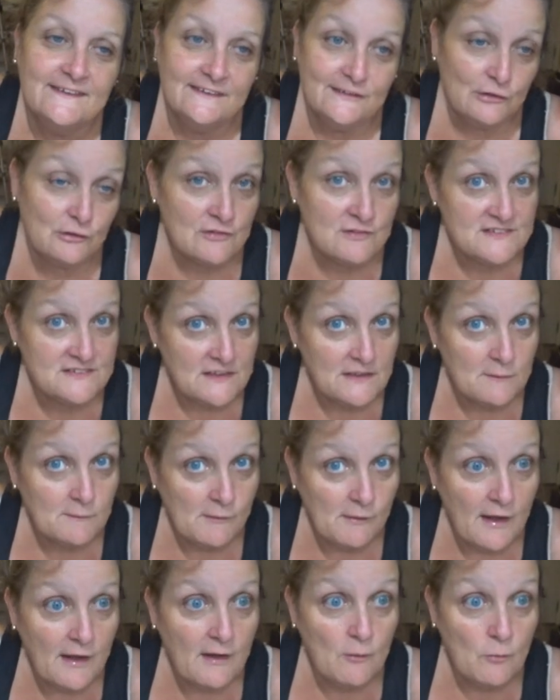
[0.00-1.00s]
The only time
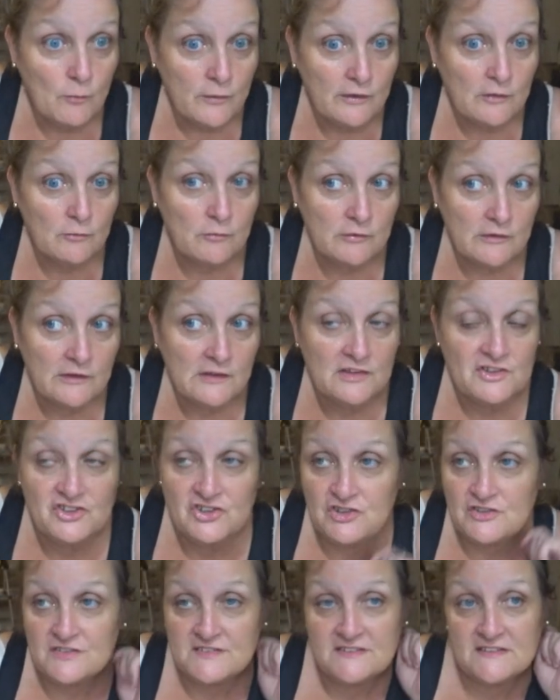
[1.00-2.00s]
I wear running
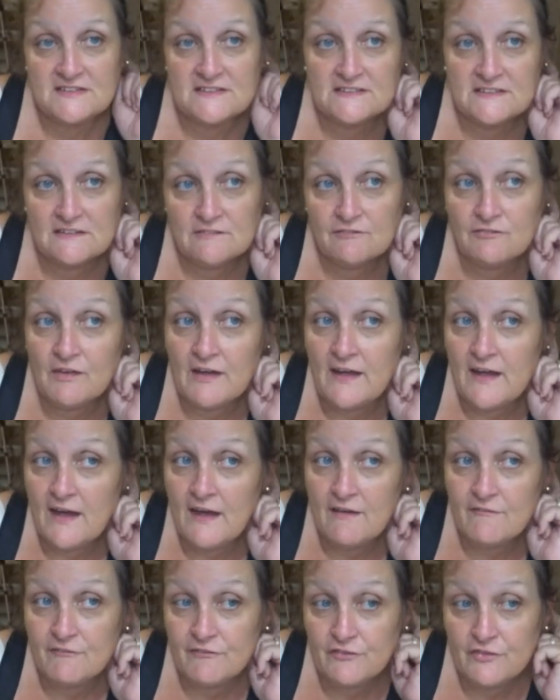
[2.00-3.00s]
shoes is if I
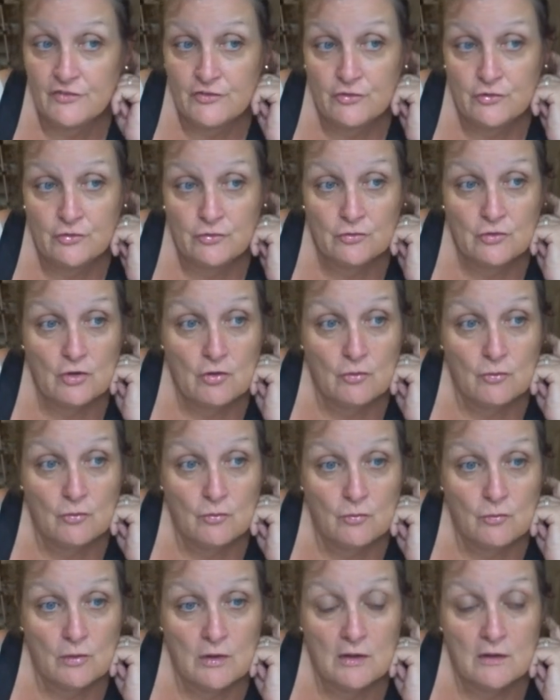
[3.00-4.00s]
have to
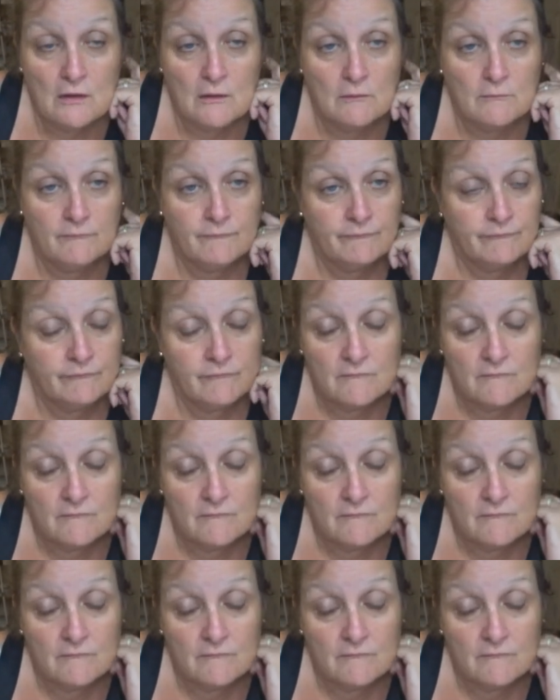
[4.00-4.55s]
go, um,